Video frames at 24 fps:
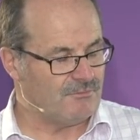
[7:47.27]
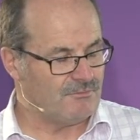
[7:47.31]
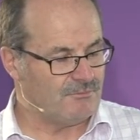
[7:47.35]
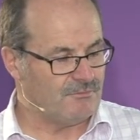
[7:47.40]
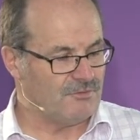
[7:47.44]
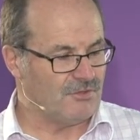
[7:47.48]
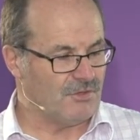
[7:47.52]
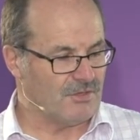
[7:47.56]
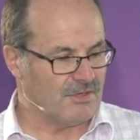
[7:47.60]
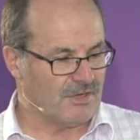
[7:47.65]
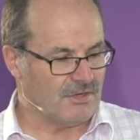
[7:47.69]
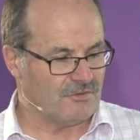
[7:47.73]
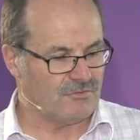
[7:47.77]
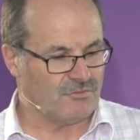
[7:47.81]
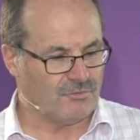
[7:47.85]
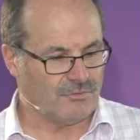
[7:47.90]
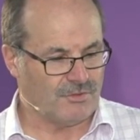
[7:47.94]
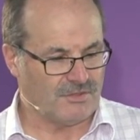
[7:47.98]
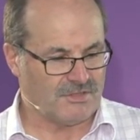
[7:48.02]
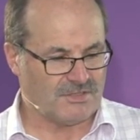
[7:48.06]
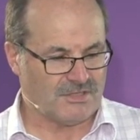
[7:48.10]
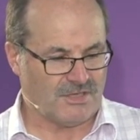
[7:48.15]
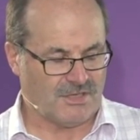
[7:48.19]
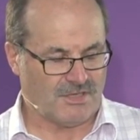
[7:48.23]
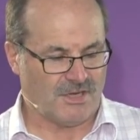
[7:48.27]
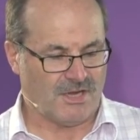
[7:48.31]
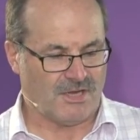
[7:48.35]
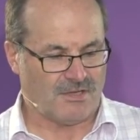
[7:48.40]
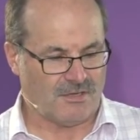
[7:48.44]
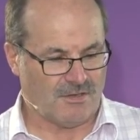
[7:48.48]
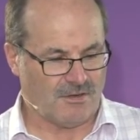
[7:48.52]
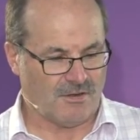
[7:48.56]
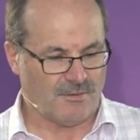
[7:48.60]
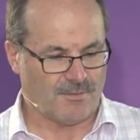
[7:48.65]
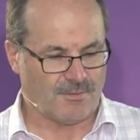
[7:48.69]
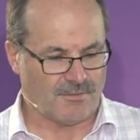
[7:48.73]
done a joint
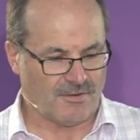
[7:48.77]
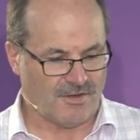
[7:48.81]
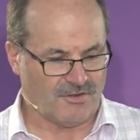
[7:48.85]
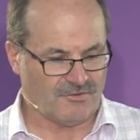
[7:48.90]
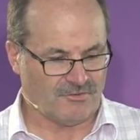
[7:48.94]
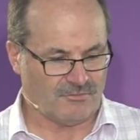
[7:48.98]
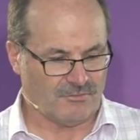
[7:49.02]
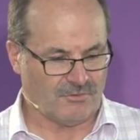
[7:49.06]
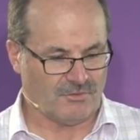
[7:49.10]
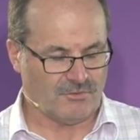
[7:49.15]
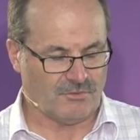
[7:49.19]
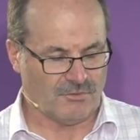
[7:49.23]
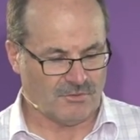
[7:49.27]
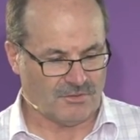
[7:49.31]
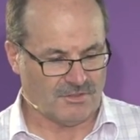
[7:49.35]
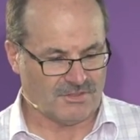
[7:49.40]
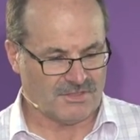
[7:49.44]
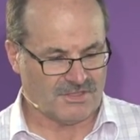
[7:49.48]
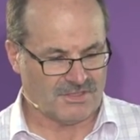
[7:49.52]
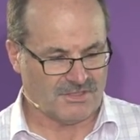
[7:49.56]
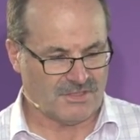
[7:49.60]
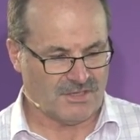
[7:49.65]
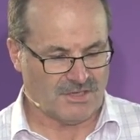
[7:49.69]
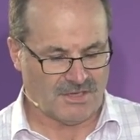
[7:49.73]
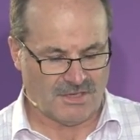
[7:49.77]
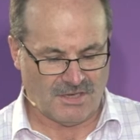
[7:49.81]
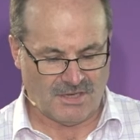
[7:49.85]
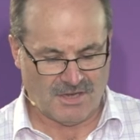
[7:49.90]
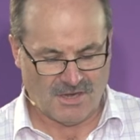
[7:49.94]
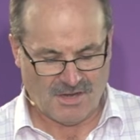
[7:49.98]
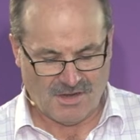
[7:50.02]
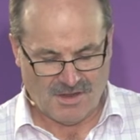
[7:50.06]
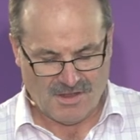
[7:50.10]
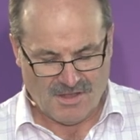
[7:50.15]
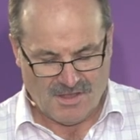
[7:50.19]
1080 operation with Auckland City.